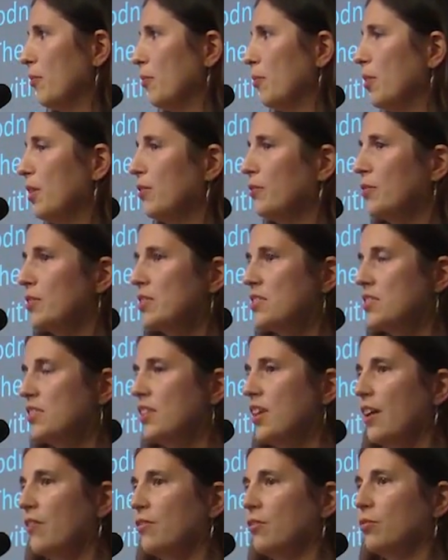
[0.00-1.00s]
But if we
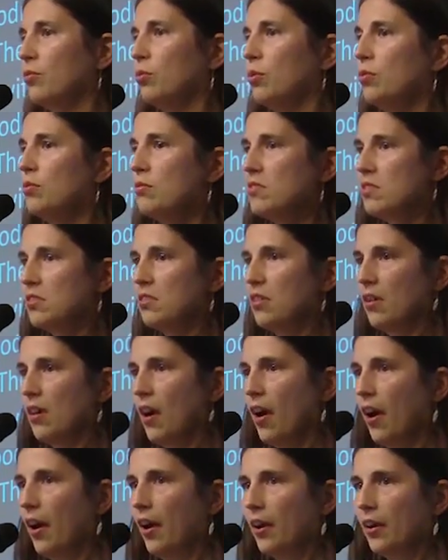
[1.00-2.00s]
still have the wounds in our
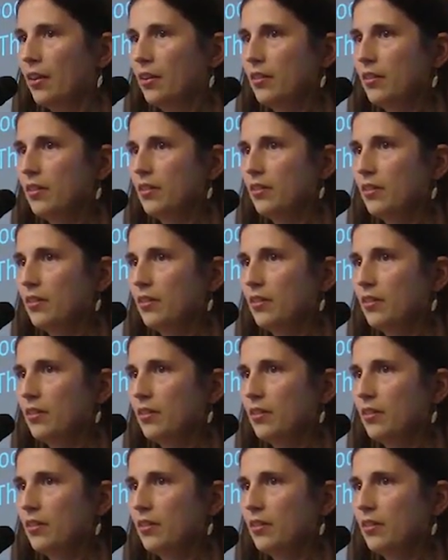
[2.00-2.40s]
heart,